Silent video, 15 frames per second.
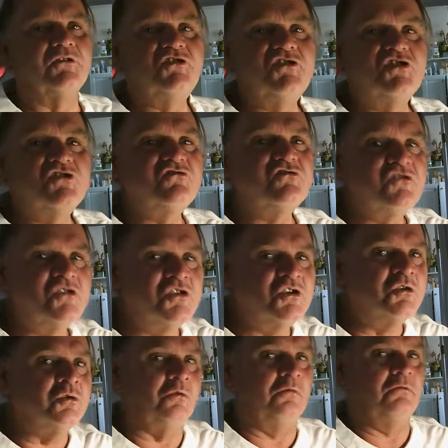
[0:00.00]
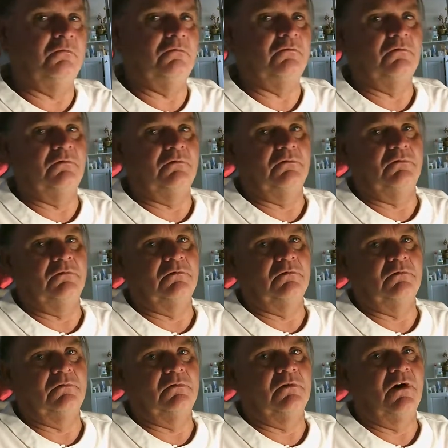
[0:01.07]
You knew
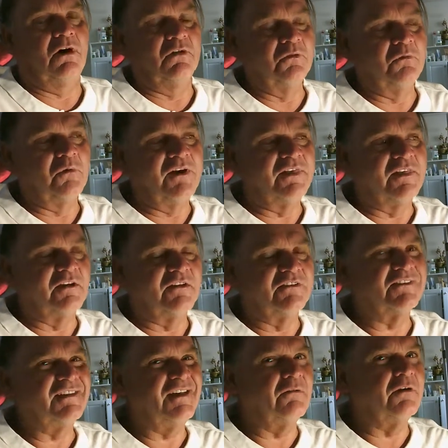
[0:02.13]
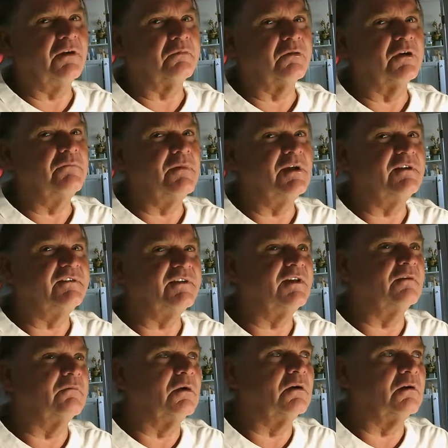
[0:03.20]
on the way there. Isn't that what
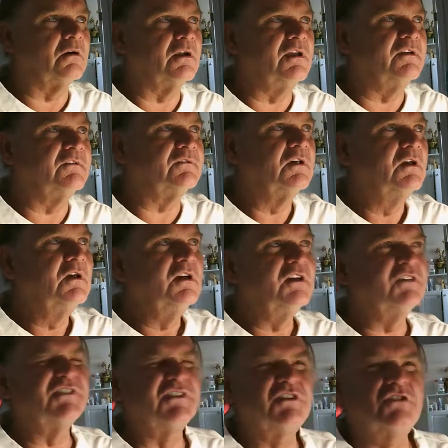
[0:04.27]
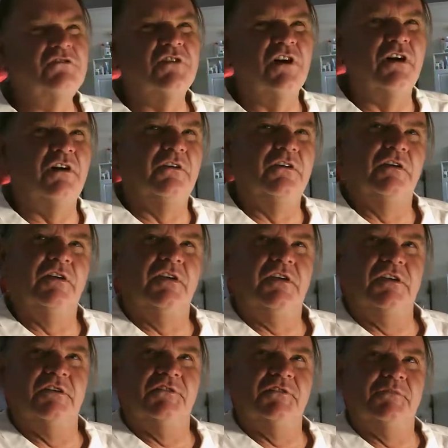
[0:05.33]
premeditated murder is? Is then you're going to
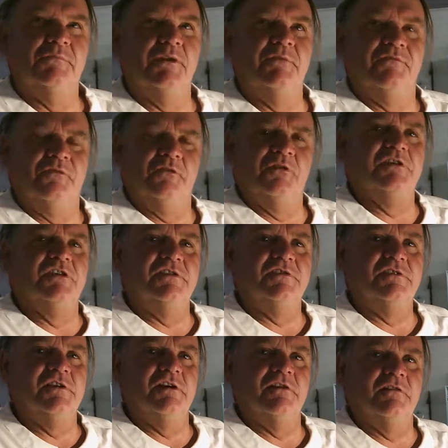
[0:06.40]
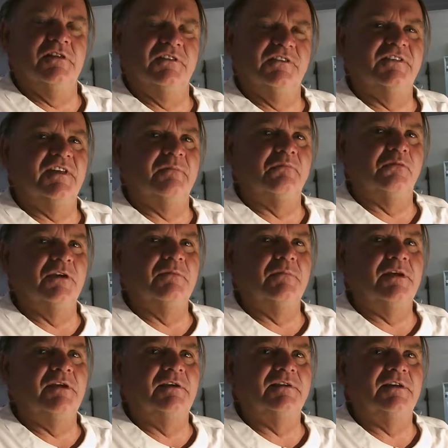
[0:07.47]
kill somebody before you get there. Isn't that
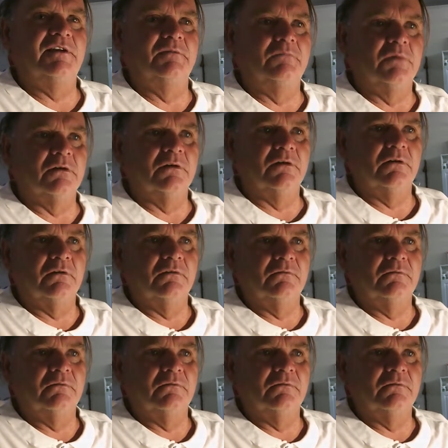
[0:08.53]
premeditated murder?